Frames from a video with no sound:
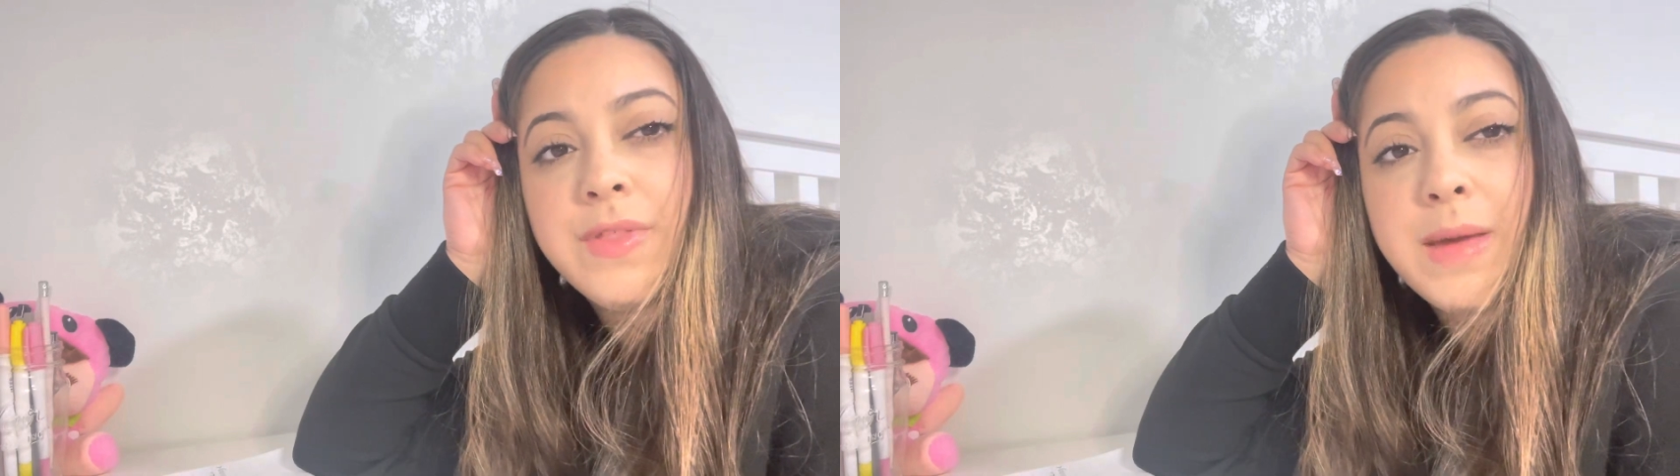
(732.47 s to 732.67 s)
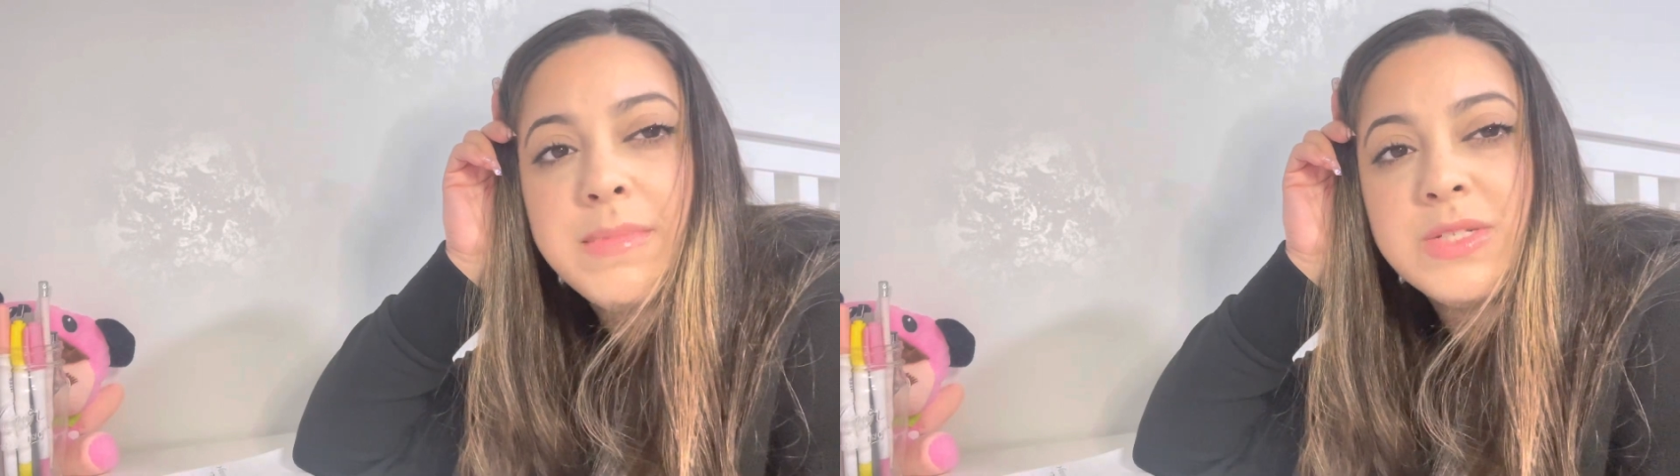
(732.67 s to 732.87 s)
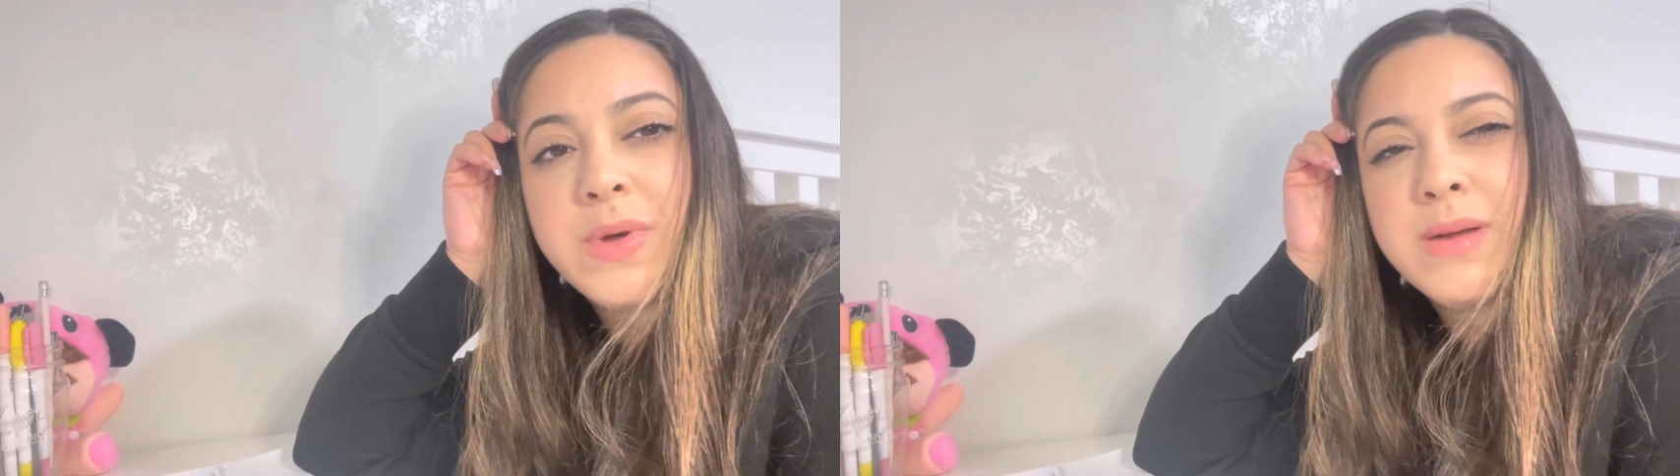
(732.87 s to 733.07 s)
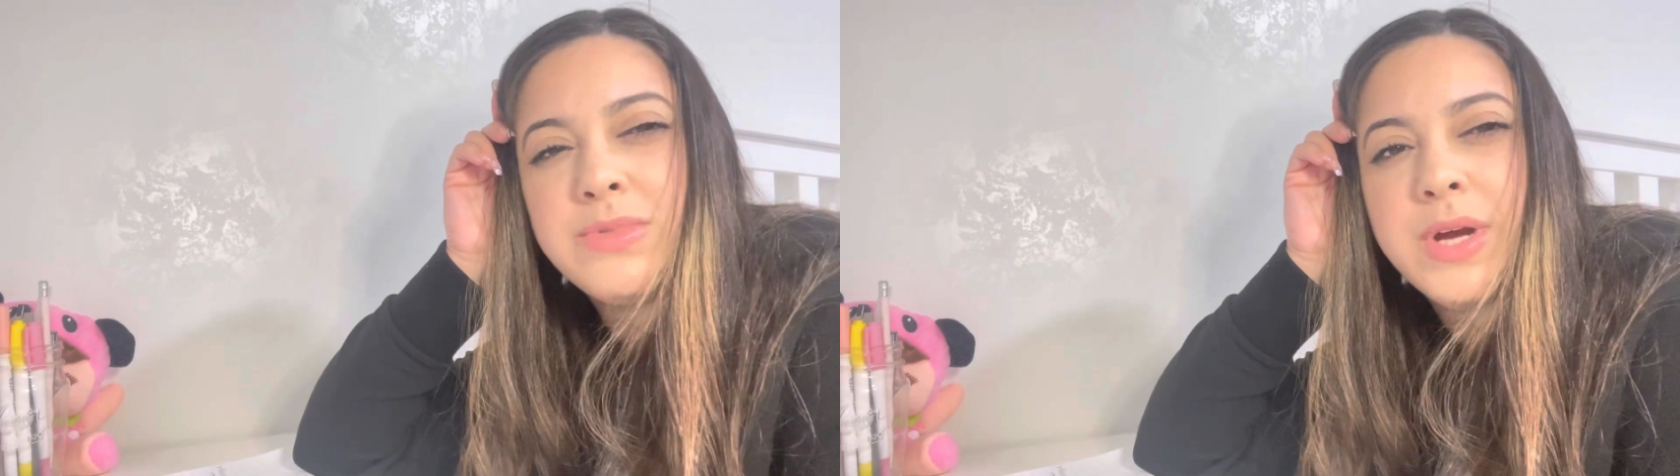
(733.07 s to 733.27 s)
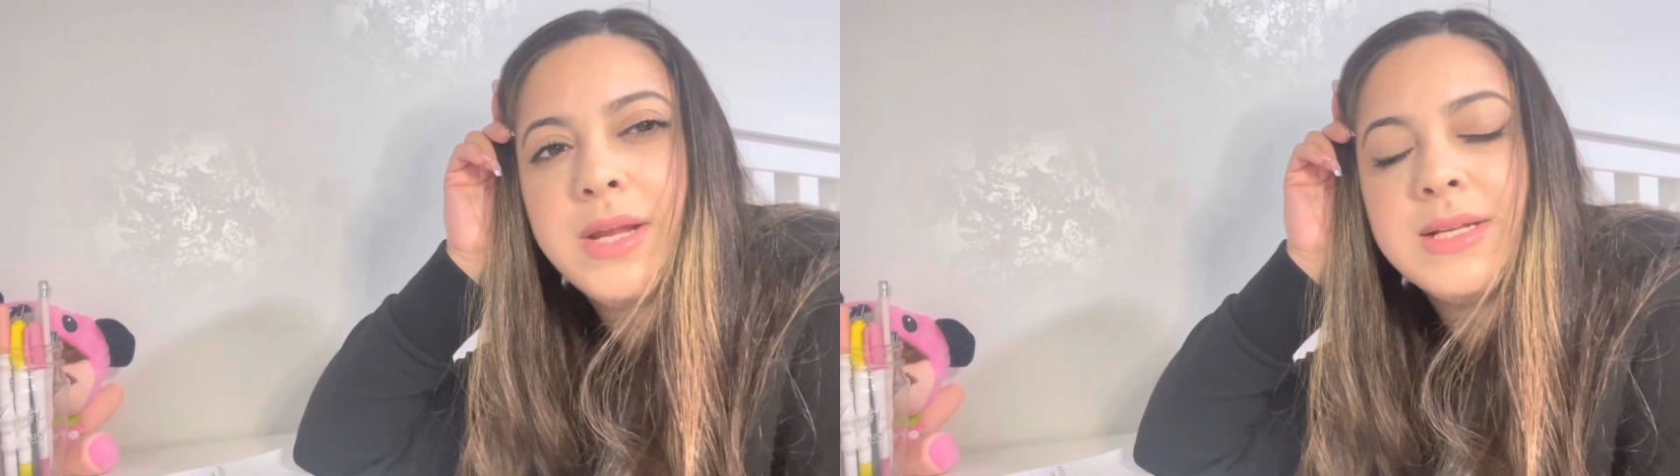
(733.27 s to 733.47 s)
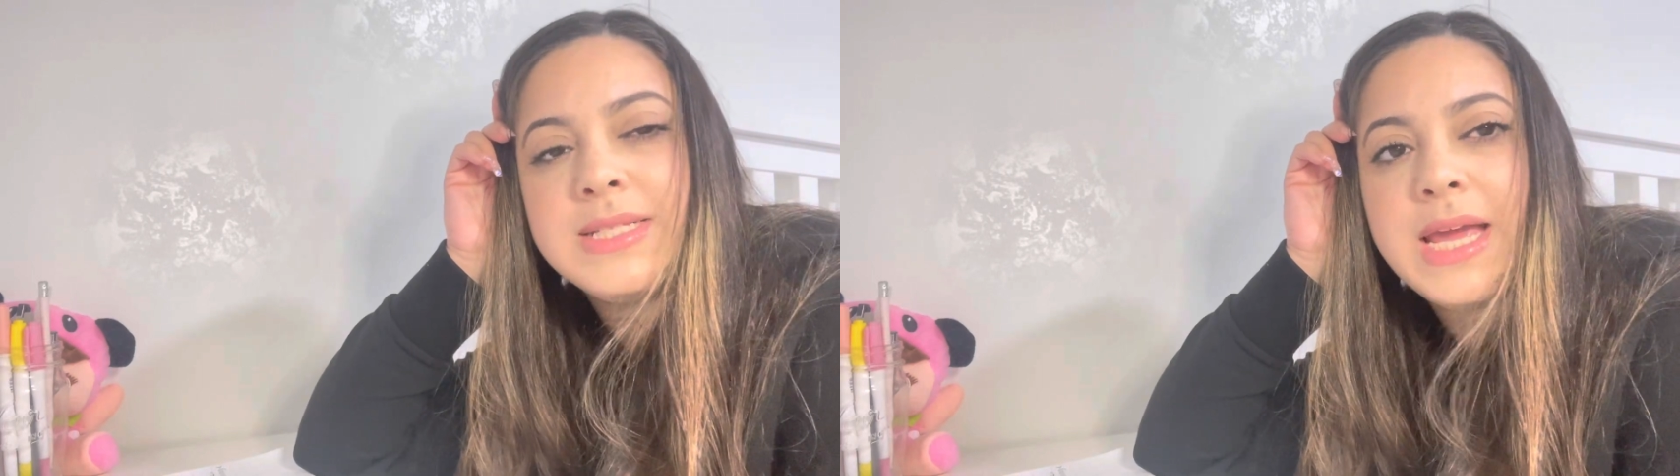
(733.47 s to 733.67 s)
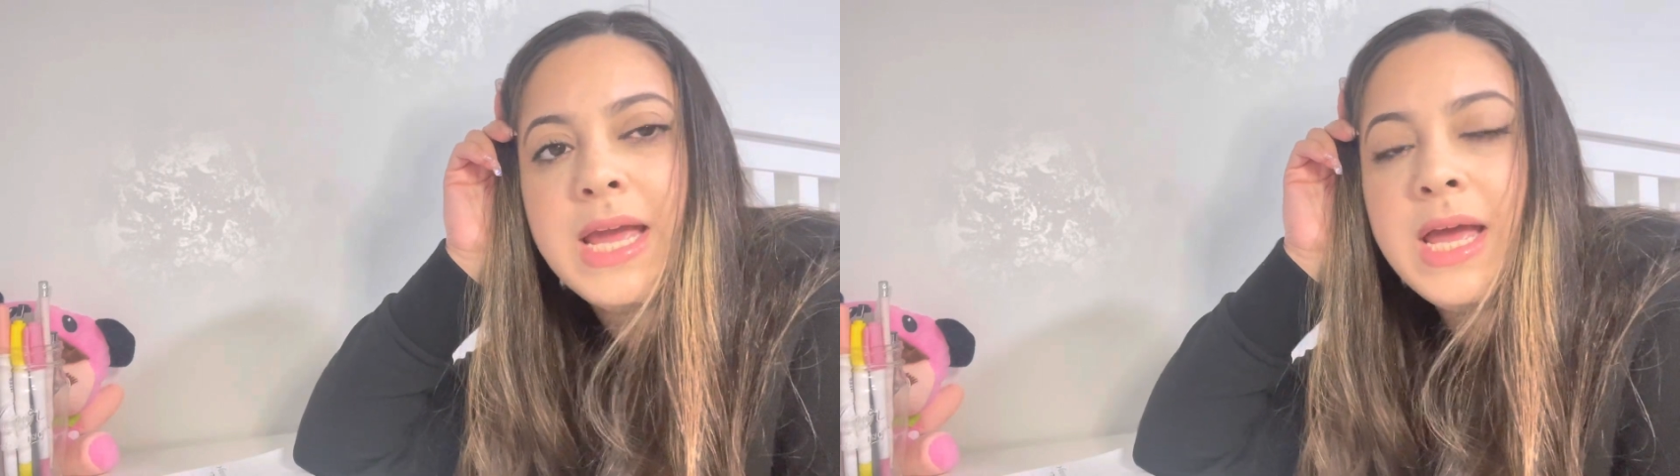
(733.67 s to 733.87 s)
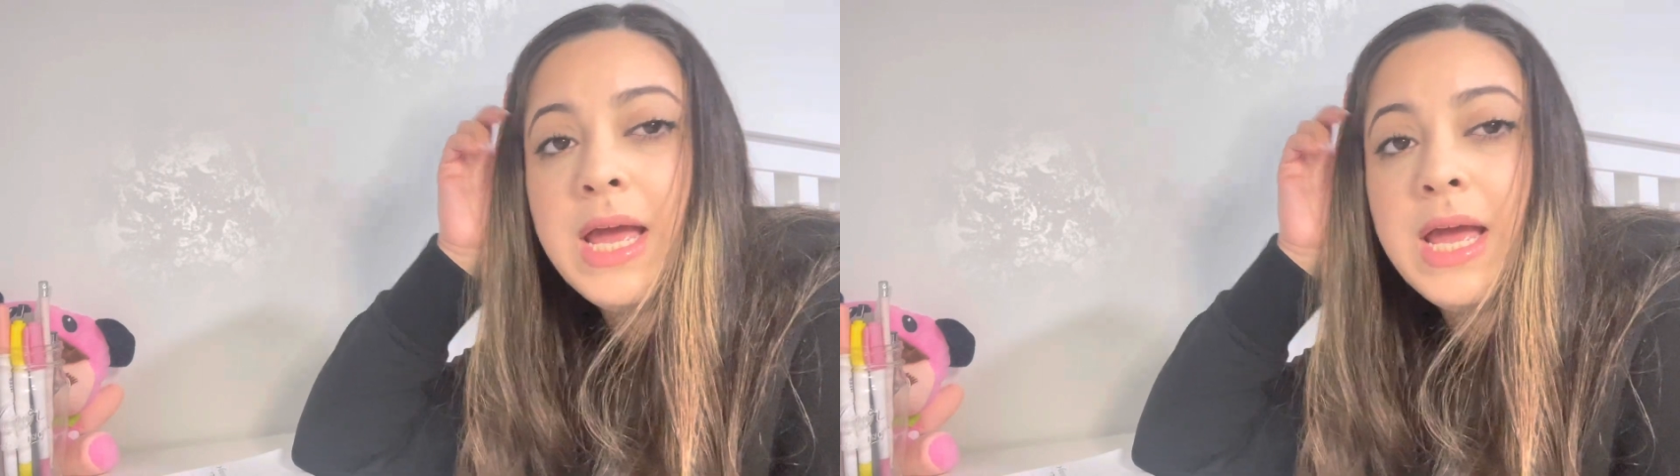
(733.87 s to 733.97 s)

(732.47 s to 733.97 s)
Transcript: them, is what I'm trying to say.